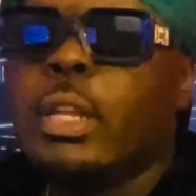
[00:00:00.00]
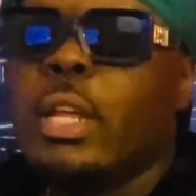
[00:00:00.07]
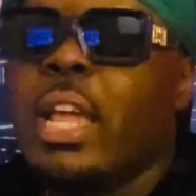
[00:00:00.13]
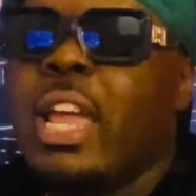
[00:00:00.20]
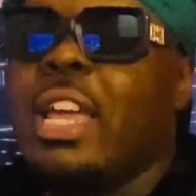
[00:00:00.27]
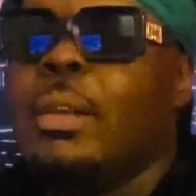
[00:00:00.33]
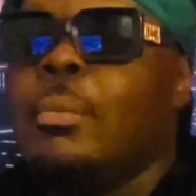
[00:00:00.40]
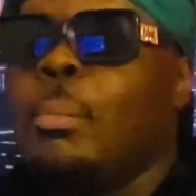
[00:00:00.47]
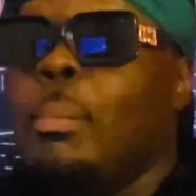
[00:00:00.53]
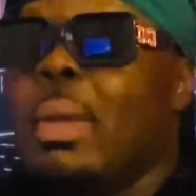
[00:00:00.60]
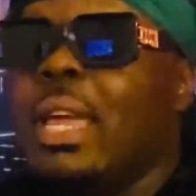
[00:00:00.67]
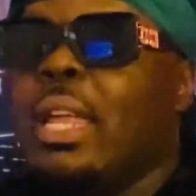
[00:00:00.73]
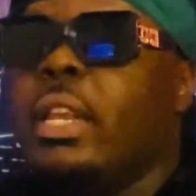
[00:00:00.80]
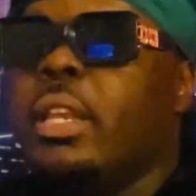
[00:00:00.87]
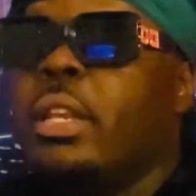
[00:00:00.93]
and
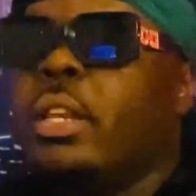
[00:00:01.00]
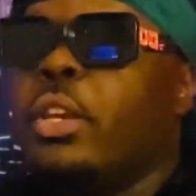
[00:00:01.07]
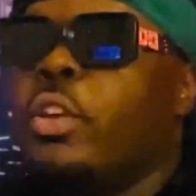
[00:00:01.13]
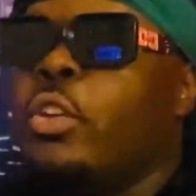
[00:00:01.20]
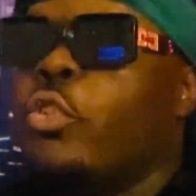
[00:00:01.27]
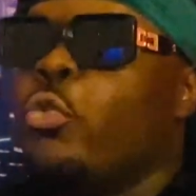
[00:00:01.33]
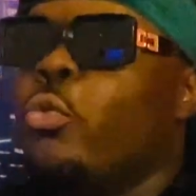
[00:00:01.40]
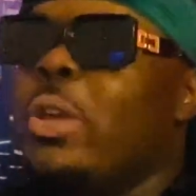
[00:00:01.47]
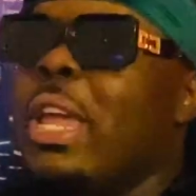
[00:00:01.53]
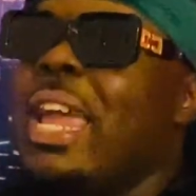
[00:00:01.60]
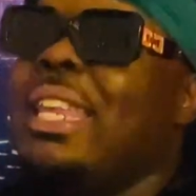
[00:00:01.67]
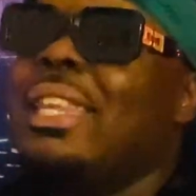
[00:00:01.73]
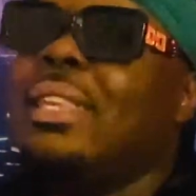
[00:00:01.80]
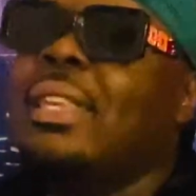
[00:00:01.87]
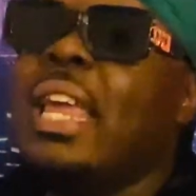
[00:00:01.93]
men
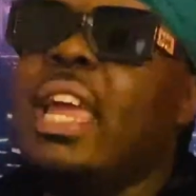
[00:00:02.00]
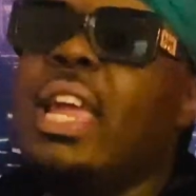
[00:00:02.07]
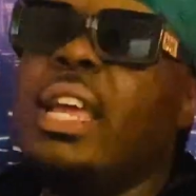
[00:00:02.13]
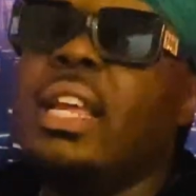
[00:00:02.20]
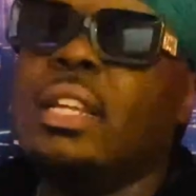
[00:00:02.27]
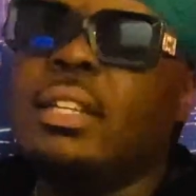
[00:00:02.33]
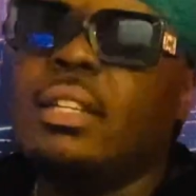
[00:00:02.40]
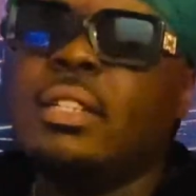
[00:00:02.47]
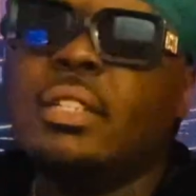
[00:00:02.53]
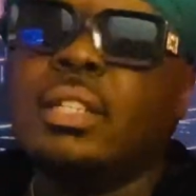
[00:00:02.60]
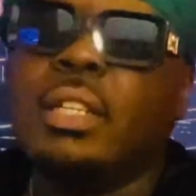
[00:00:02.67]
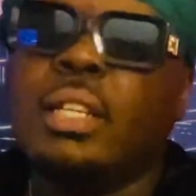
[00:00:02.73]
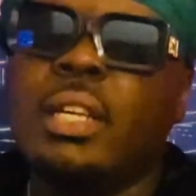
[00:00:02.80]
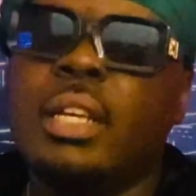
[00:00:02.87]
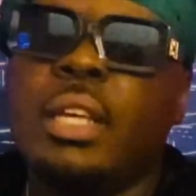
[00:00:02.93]
create things.
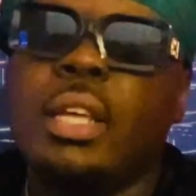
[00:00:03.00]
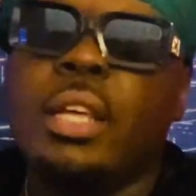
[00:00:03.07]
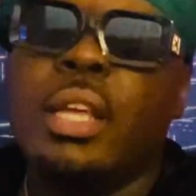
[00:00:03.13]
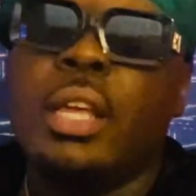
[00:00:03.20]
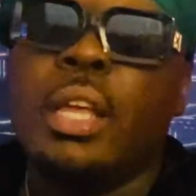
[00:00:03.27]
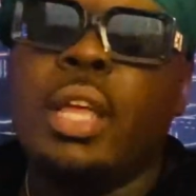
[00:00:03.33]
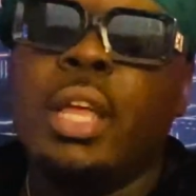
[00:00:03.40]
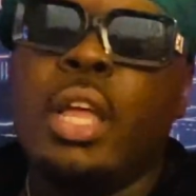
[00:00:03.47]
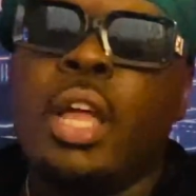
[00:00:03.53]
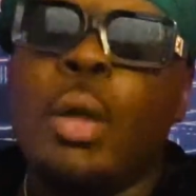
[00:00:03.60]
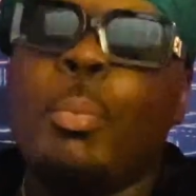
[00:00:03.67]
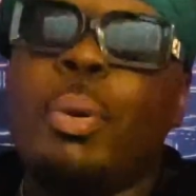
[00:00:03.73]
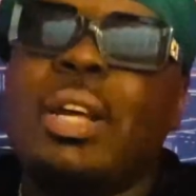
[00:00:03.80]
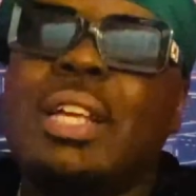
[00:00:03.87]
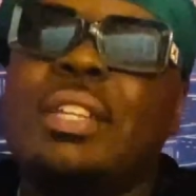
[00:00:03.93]

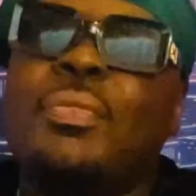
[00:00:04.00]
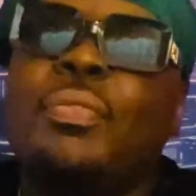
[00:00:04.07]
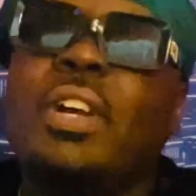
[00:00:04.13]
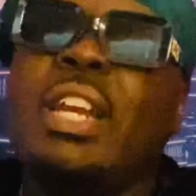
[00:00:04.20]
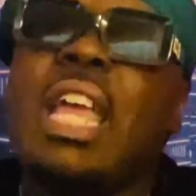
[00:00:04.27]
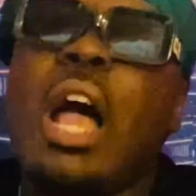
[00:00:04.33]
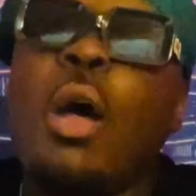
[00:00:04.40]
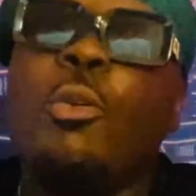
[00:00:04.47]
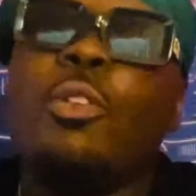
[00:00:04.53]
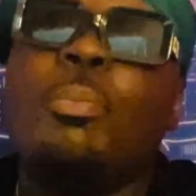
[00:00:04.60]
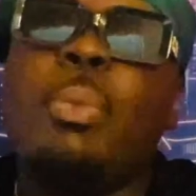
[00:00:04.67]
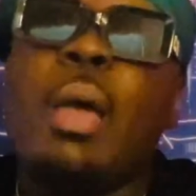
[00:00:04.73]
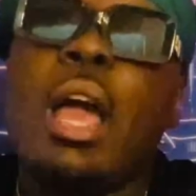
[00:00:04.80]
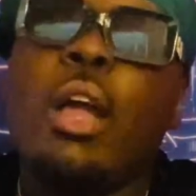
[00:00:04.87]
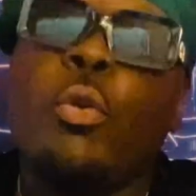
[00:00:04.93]
But it's funny how it's
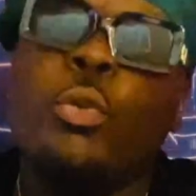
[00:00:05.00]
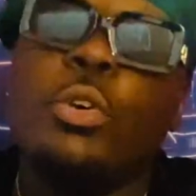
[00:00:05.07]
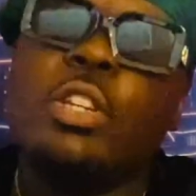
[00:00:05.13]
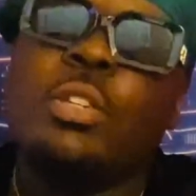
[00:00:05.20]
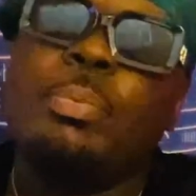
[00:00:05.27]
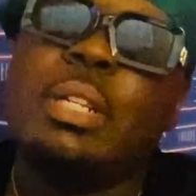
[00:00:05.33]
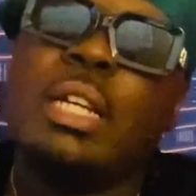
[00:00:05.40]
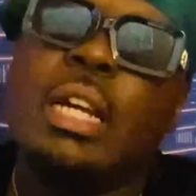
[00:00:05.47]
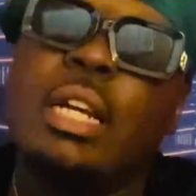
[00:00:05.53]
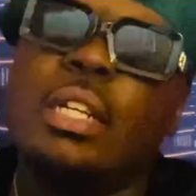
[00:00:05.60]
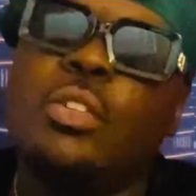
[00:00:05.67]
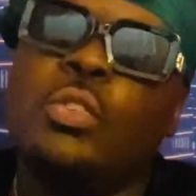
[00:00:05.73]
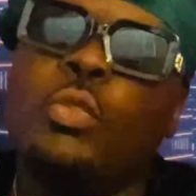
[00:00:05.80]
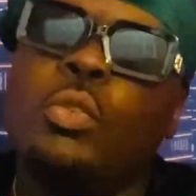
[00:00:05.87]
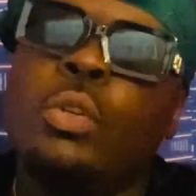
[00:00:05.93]
backwards
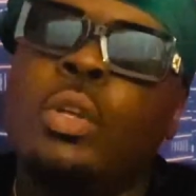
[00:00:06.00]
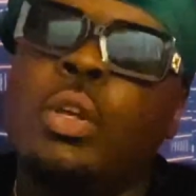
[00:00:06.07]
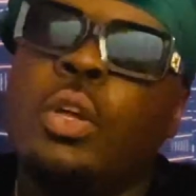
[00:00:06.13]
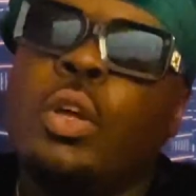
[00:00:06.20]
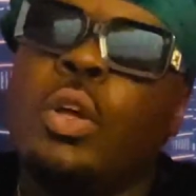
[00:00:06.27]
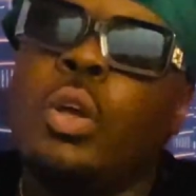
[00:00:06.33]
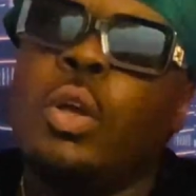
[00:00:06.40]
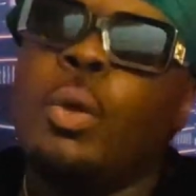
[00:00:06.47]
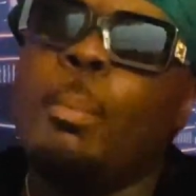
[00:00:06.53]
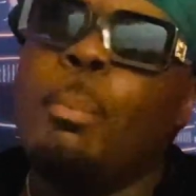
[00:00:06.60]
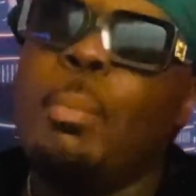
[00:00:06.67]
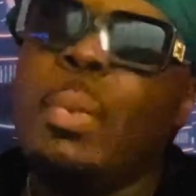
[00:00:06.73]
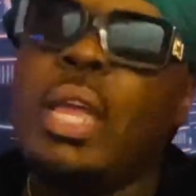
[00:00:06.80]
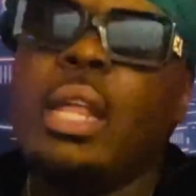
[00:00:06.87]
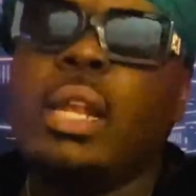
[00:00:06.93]
because
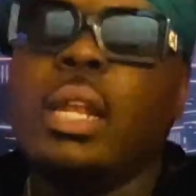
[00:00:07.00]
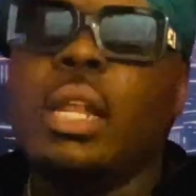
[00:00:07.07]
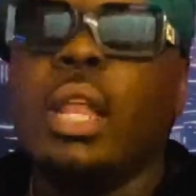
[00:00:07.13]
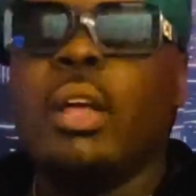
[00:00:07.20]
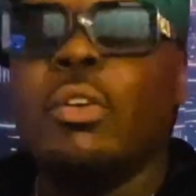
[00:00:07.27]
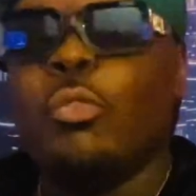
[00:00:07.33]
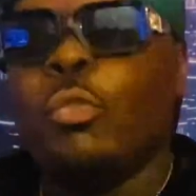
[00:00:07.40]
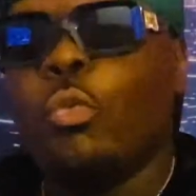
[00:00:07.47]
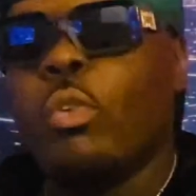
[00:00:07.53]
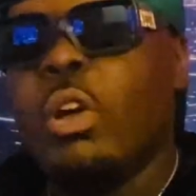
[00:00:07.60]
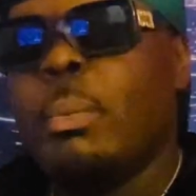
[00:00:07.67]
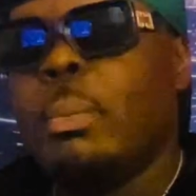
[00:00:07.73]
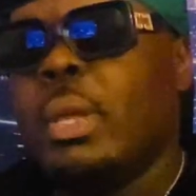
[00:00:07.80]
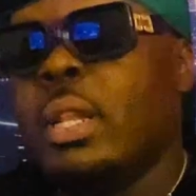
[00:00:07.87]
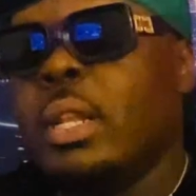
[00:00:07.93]
men love
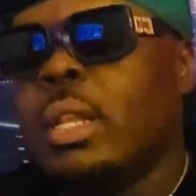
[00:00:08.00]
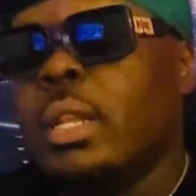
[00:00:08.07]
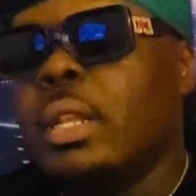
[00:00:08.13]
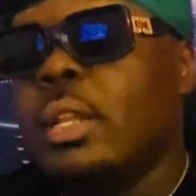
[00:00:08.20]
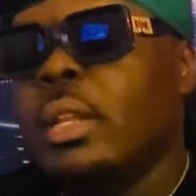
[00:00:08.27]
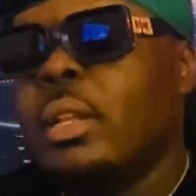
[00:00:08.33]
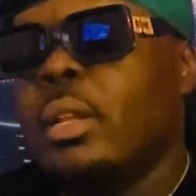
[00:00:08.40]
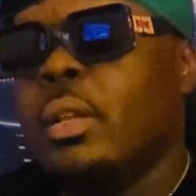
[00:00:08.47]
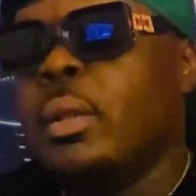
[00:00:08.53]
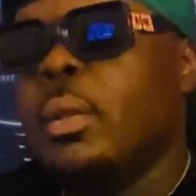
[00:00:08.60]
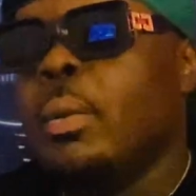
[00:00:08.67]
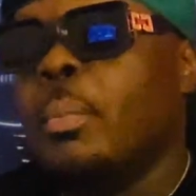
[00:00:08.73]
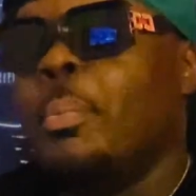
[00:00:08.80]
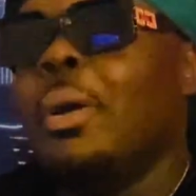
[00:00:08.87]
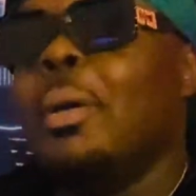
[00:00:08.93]
women,
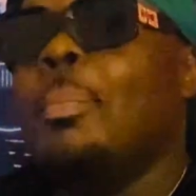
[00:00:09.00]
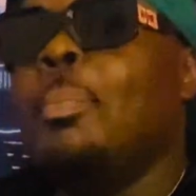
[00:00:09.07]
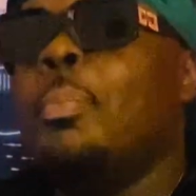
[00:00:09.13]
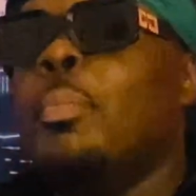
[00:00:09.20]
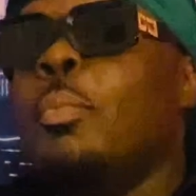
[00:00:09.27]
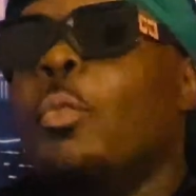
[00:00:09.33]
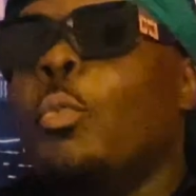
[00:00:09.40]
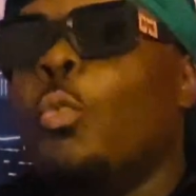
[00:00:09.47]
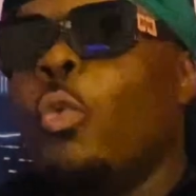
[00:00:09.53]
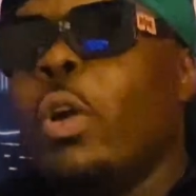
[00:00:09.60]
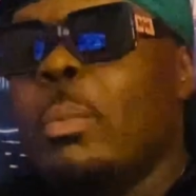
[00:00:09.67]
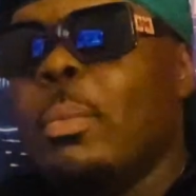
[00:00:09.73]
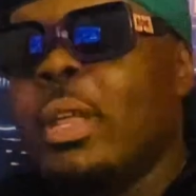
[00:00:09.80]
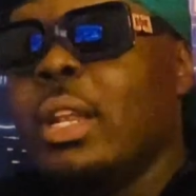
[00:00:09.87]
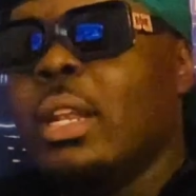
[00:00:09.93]
but
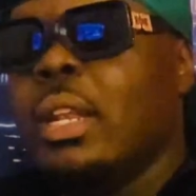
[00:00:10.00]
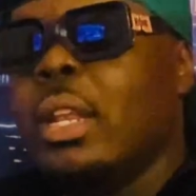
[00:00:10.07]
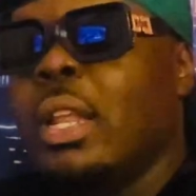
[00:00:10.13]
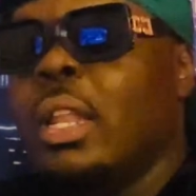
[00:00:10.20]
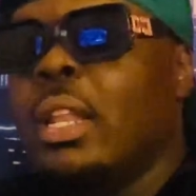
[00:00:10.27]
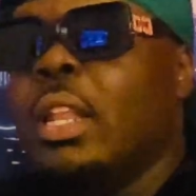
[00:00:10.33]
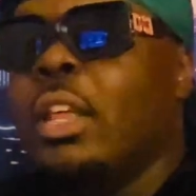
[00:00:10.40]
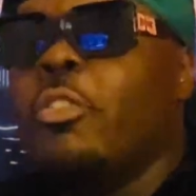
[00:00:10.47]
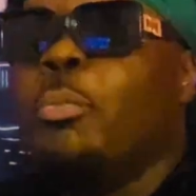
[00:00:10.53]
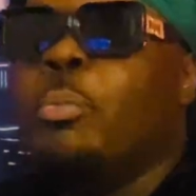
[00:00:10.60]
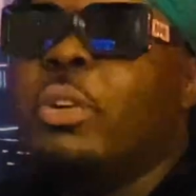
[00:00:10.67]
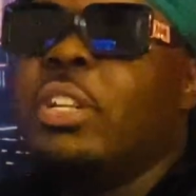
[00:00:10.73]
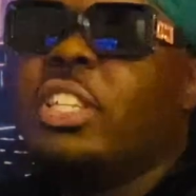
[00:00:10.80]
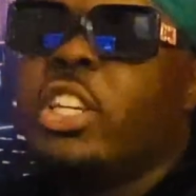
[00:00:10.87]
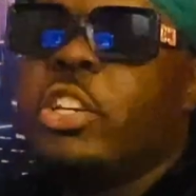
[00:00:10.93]
women love
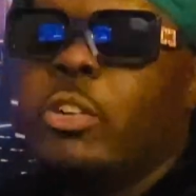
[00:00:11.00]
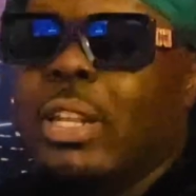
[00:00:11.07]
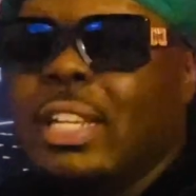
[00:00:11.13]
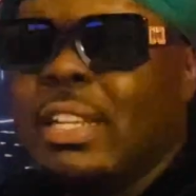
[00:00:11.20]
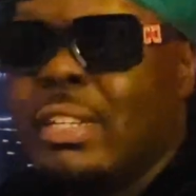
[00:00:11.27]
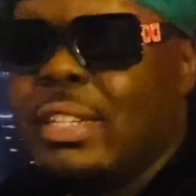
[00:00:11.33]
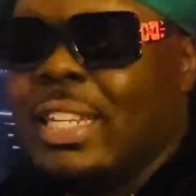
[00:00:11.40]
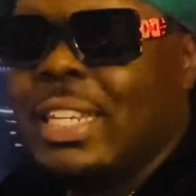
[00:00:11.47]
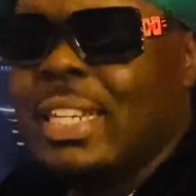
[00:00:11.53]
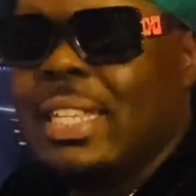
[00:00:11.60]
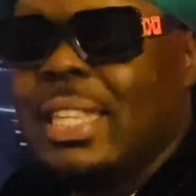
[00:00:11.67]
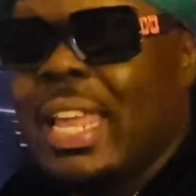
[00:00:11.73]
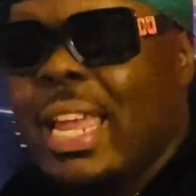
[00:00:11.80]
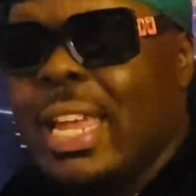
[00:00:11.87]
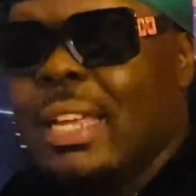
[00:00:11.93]
materialistic
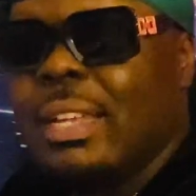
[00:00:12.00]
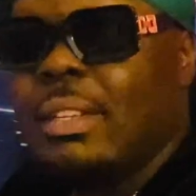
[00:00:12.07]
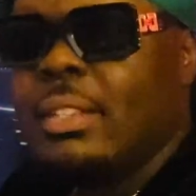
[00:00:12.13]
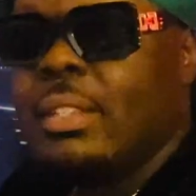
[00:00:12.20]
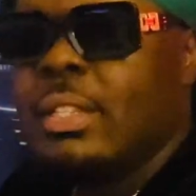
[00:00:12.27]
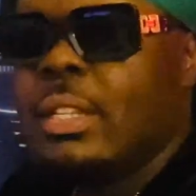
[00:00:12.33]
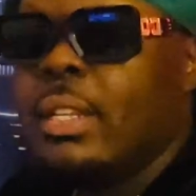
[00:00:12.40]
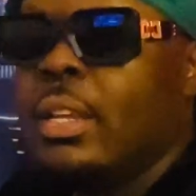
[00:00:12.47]
things.